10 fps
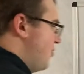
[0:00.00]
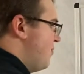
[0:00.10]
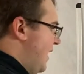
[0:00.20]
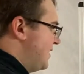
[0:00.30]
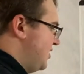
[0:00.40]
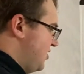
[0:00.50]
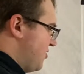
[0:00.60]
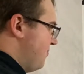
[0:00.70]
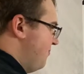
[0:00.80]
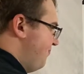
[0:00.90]
3 boxes
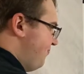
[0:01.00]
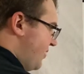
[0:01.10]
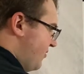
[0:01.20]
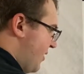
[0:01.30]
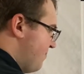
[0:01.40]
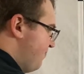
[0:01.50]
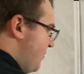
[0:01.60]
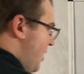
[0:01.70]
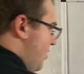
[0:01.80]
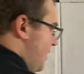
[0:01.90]
here, right,
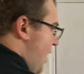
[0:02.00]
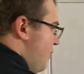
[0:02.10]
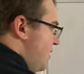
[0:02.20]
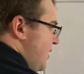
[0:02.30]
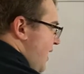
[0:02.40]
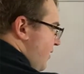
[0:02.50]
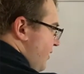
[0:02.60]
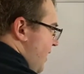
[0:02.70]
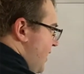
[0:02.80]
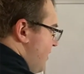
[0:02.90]
now we can
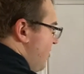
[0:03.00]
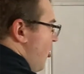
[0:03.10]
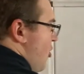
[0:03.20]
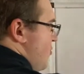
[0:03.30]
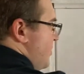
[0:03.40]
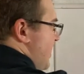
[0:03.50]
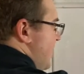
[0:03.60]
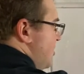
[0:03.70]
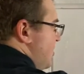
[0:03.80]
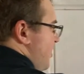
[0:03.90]
allocate our
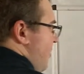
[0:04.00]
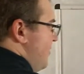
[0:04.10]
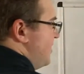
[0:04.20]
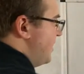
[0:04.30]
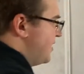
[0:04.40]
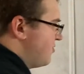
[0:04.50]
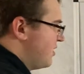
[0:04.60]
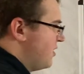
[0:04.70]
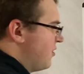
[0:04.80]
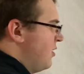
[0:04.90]
percentage of these guys
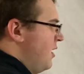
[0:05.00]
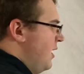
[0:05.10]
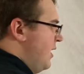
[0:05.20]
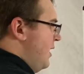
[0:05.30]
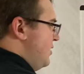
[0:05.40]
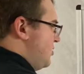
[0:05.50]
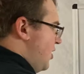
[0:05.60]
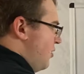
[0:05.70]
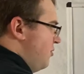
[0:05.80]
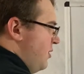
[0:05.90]
right here.
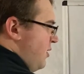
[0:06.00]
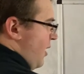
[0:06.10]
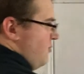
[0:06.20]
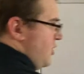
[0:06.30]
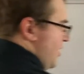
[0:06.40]
So I'm just